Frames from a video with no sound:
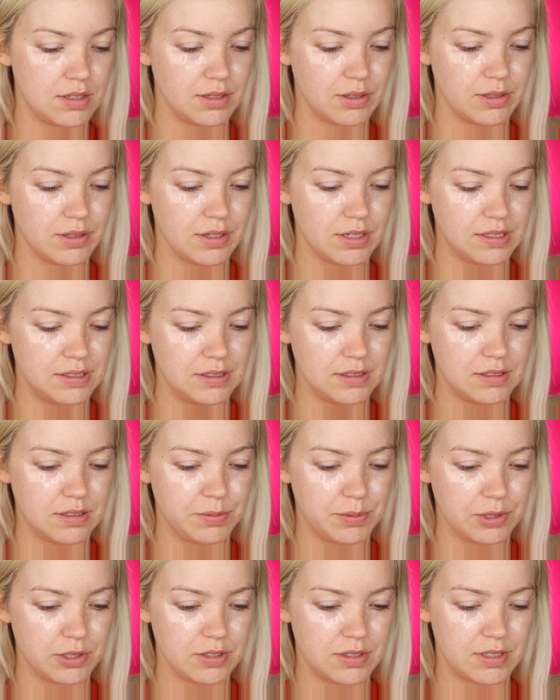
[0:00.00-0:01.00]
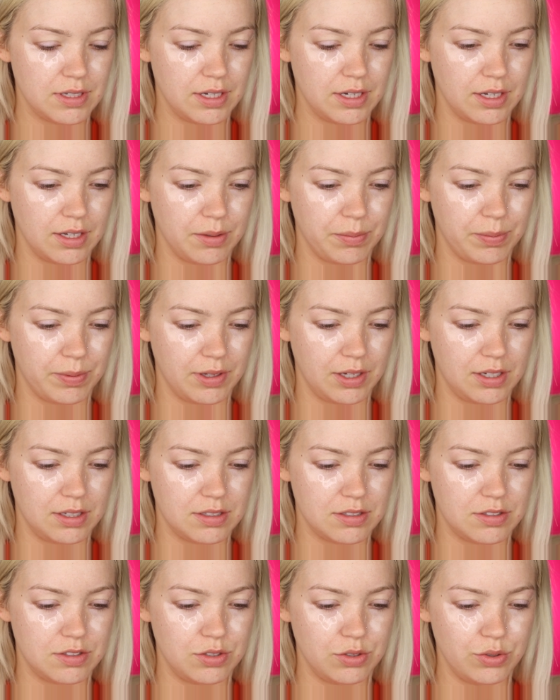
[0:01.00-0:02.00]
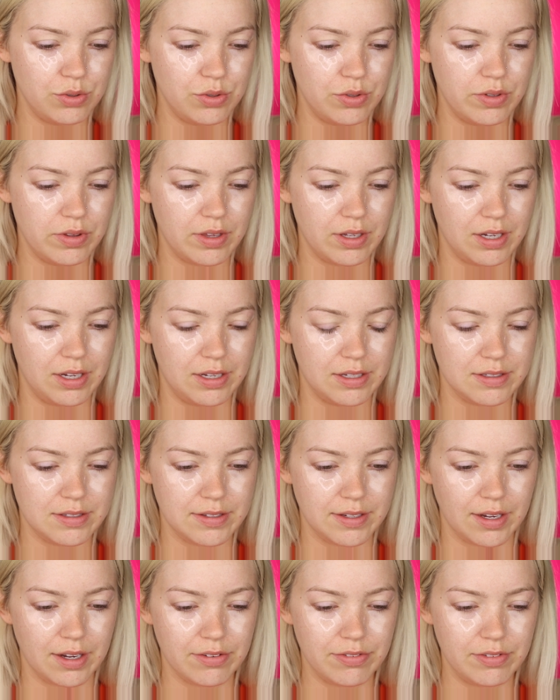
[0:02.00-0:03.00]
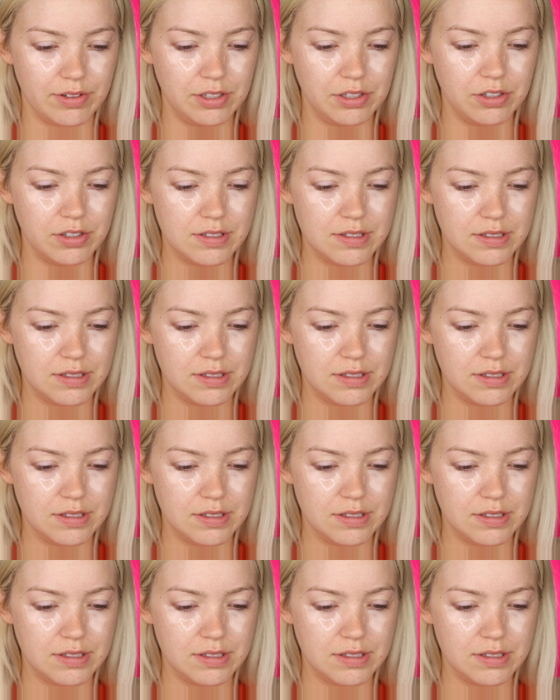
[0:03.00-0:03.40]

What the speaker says: So this is supposed to help like soothe and soften your